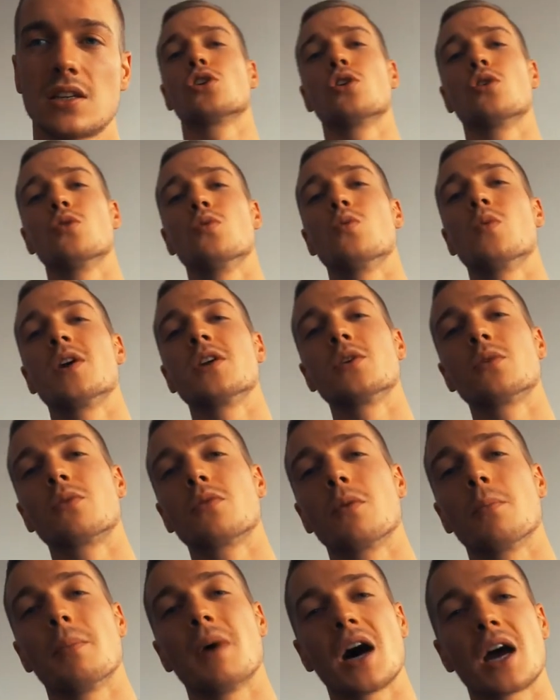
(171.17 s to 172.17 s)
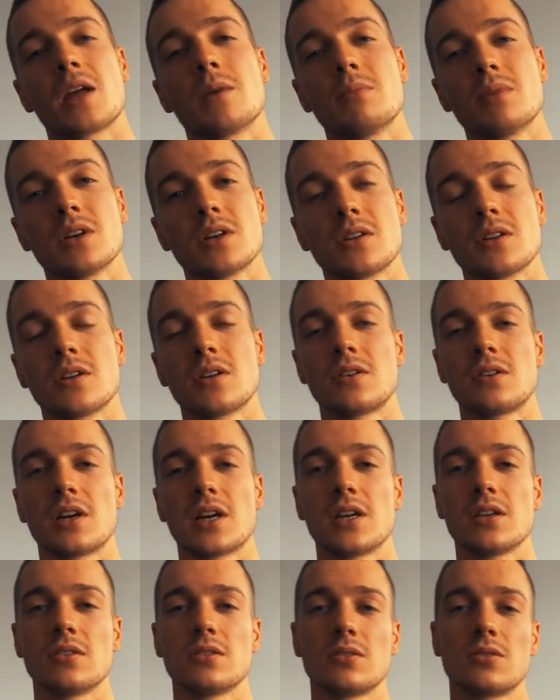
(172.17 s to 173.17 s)
So when you're a bodybuilder
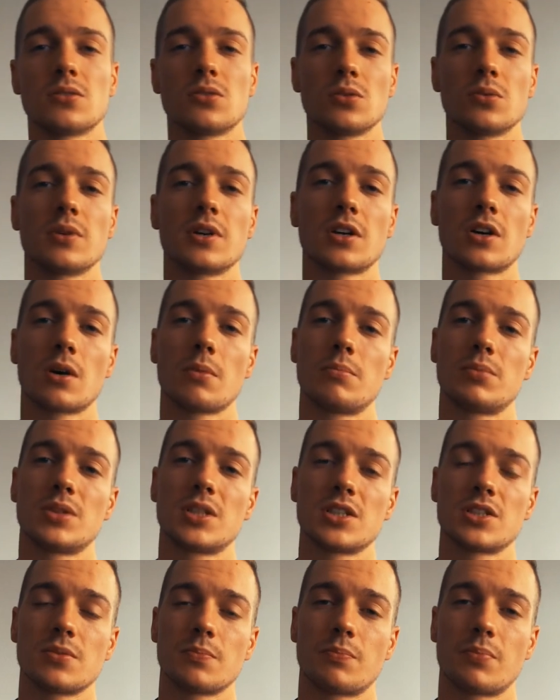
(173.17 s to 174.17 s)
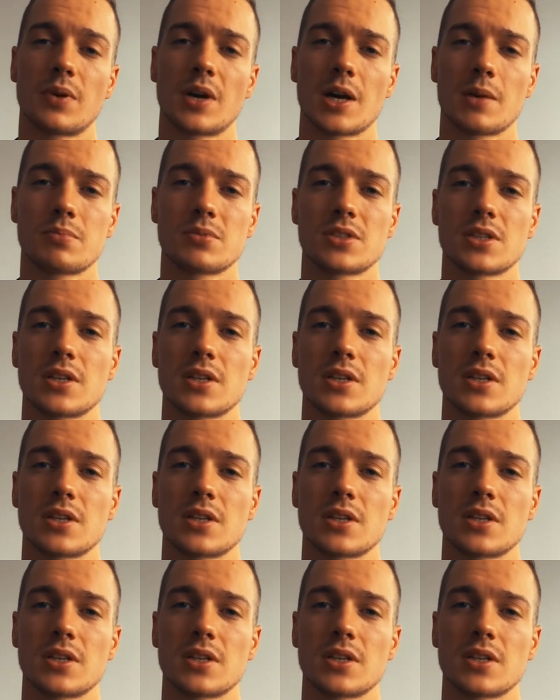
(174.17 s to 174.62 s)
and you're doing competition preps,